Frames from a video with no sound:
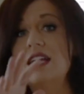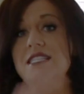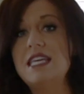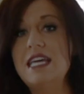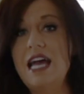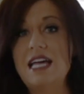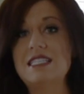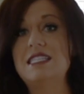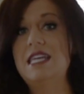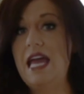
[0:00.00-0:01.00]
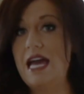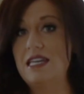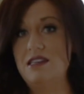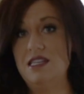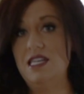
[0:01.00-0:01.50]
Tea has
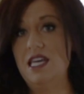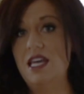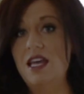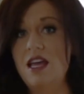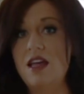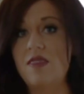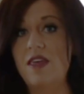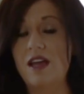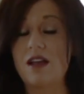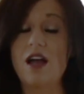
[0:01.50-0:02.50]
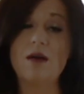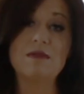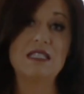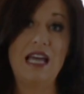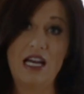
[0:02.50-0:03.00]
tannin in it that
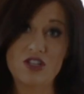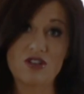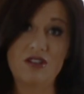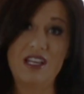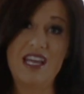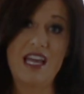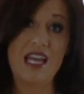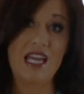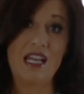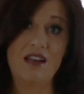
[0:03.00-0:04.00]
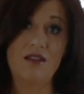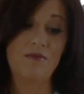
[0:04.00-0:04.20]
comes naturally in